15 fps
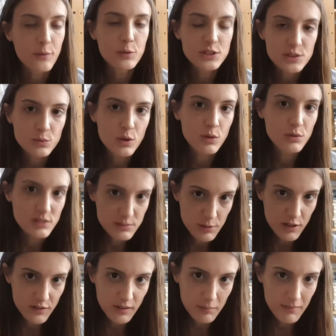wasn't what was
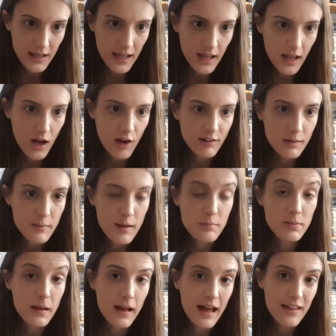moving me. I
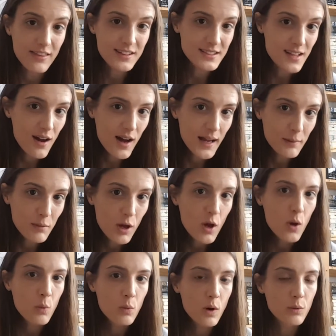remember at the time
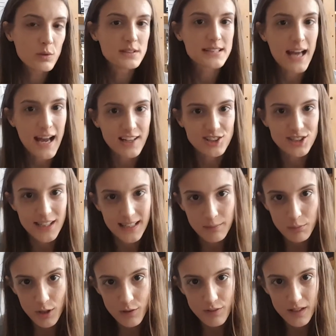what was actually
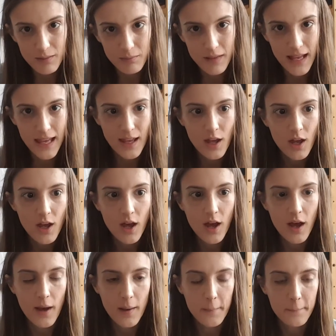moving me.
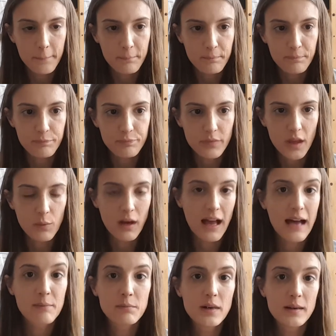Well, I
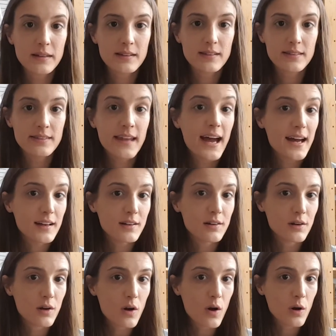had my nan
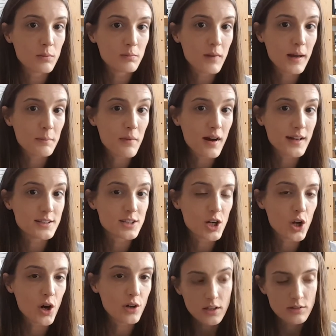on my mind a
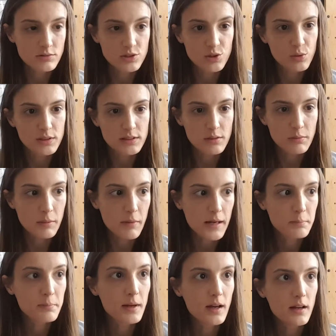lot. She's always on my
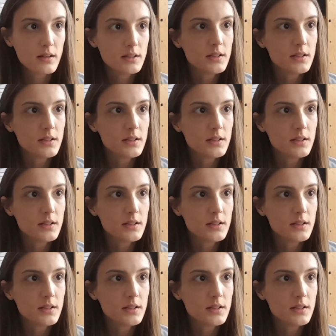mind, but